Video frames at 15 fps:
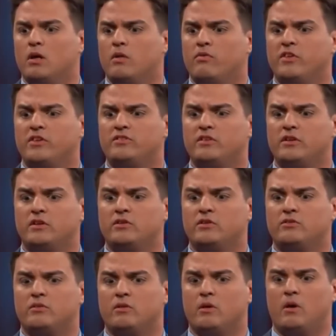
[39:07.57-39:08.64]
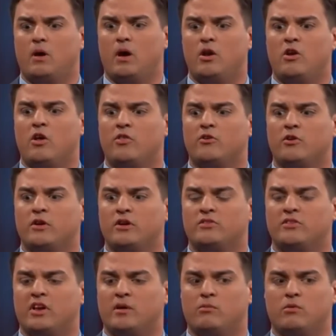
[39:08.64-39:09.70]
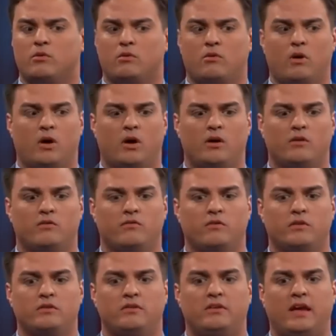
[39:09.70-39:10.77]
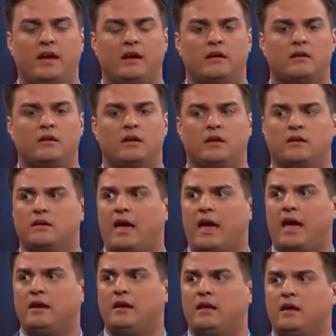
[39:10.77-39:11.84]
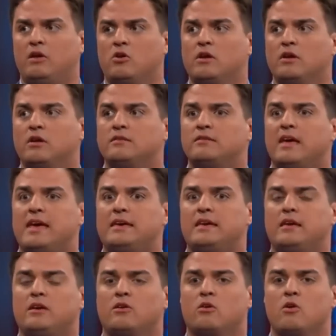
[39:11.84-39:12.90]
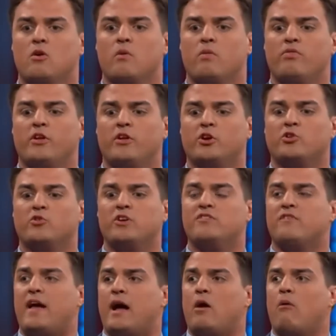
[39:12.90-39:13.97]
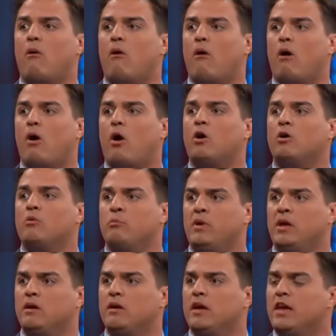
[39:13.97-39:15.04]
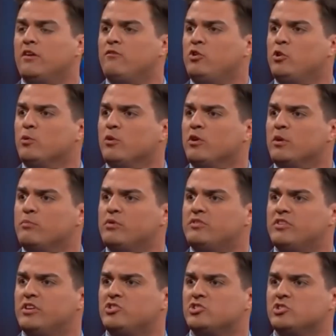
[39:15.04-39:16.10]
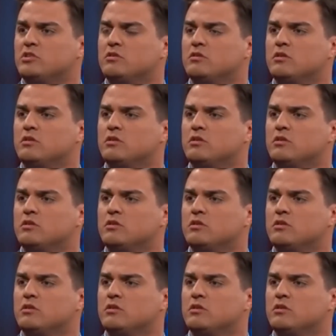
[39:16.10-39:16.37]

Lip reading: This is another example of Dan and Katie taking their grief out on me. If you were in a position